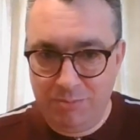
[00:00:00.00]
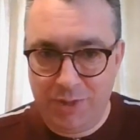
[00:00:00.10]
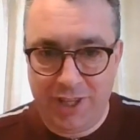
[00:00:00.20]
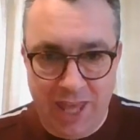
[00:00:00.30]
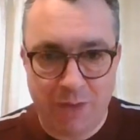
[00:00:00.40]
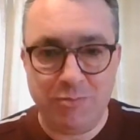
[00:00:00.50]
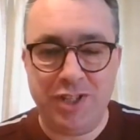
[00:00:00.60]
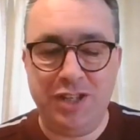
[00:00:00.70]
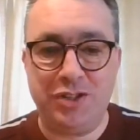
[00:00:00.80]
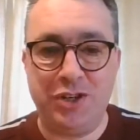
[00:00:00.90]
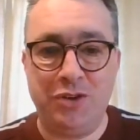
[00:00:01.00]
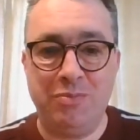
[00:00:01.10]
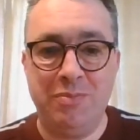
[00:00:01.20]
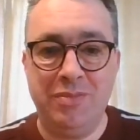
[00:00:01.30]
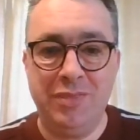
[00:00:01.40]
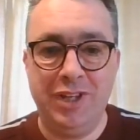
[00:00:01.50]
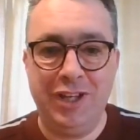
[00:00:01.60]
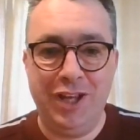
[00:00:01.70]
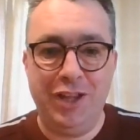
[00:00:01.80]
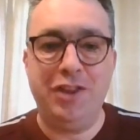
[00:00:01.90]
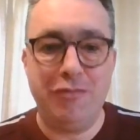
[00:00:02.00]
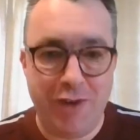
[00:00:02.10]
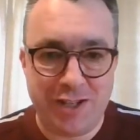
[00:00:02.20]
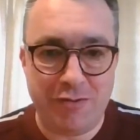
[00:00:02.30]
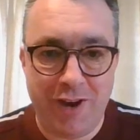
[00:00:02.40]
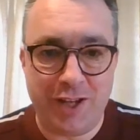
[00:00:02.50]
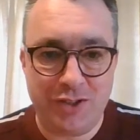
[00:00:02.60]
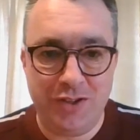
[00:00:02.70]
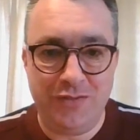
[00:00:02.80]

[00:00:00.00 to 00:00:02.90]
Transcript: But the empty tomb, the resurrection